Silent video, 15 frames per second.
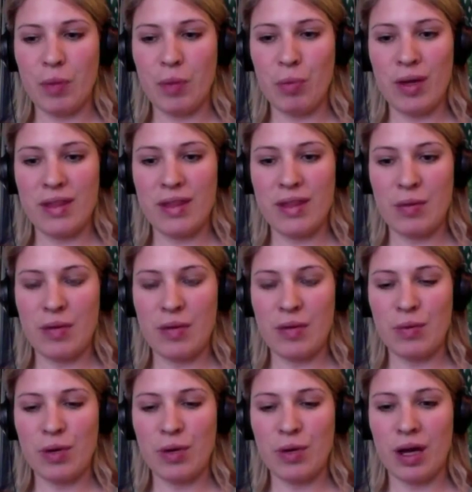point that we can
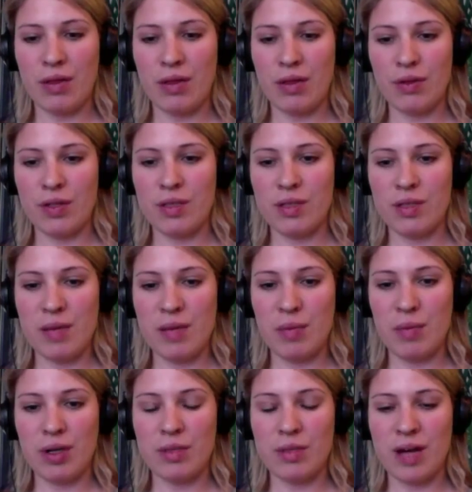work on through this
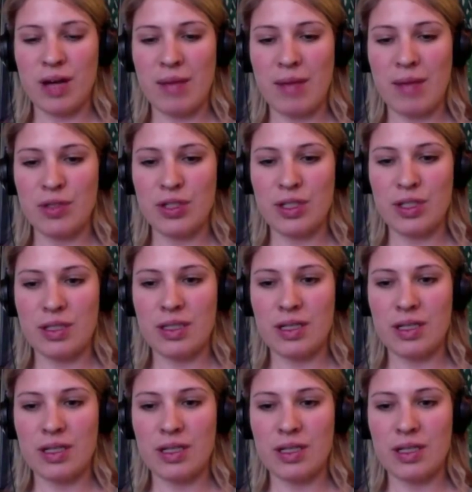paper is perhaps just